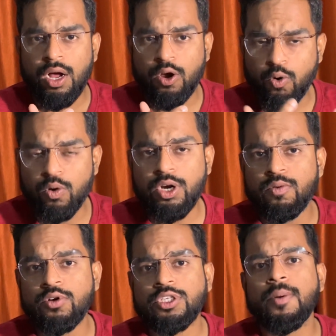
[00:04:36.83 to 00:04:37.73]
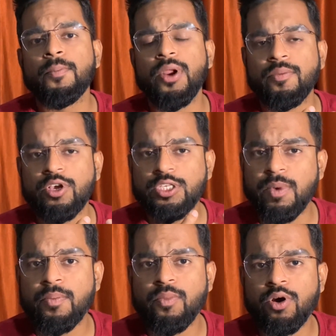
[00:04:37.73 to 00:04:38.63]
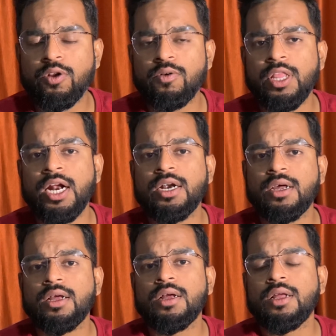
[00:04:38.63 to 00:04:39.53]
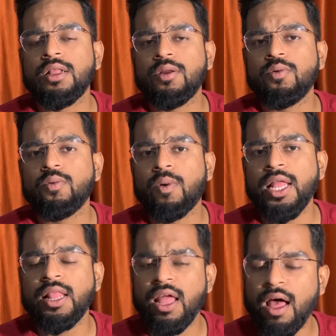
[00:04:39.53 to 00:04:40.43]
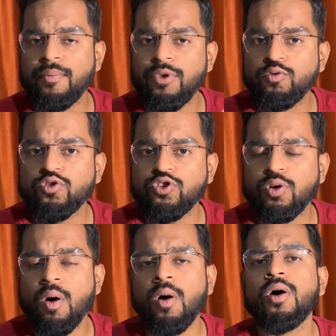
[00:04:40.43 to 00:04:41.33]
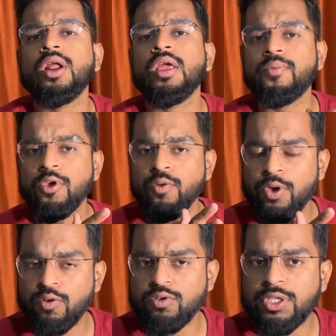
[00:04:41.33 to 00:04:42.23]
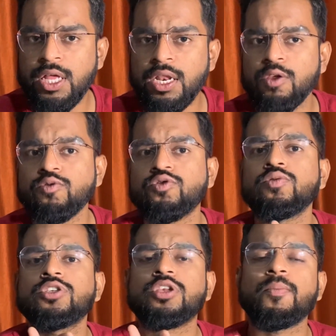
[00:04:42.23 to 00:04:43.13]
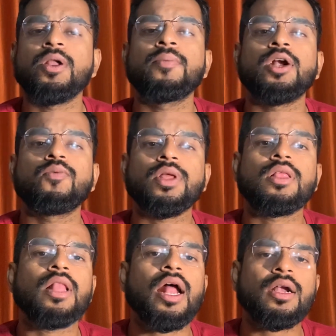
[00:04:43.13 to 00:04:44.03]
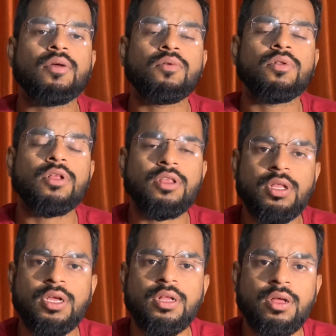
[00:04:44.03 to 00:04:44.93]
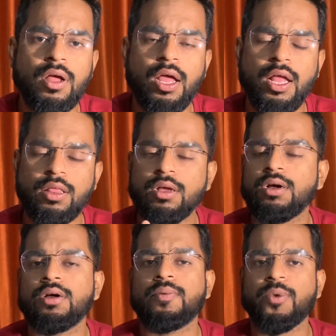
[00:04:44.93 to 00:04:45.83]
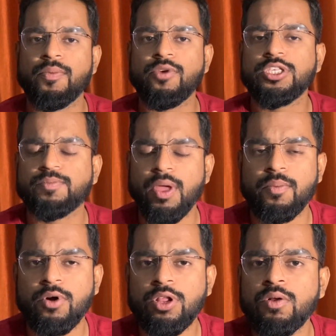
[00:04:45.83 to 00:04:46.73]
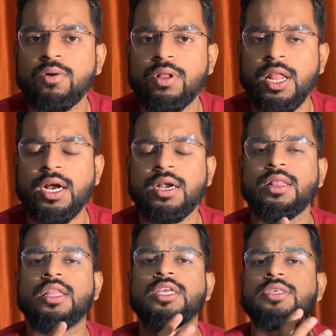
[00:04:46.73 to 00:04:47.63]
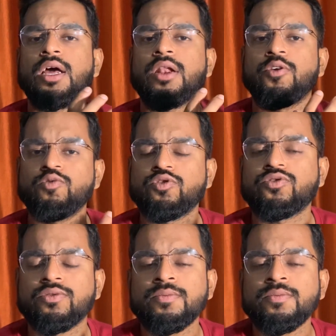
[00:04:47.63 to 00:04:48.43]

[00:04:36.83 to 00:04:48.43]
quote some previous paper that why they have used, or if you used, then you should supplement with that, the previous paper, that these are used,